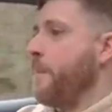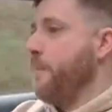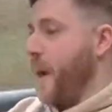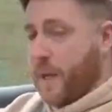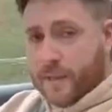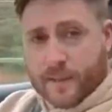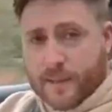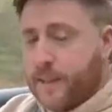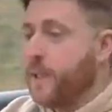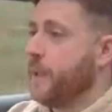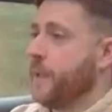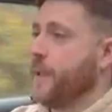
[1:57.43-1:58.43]
but
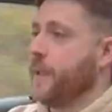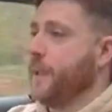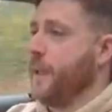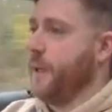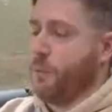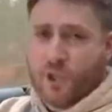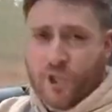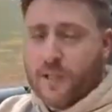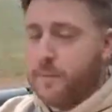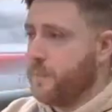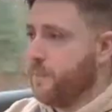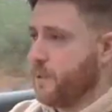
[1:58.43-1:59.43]
it was
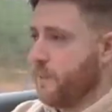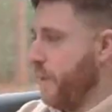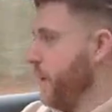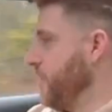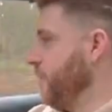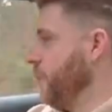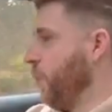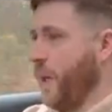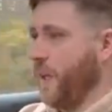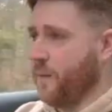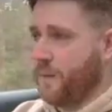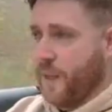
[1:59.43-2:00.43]
cheap. To buy a new
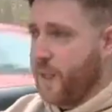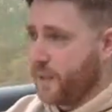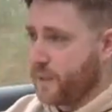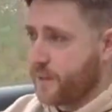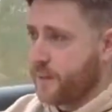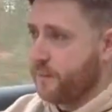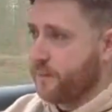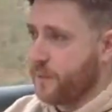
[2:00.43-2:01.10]
wing for this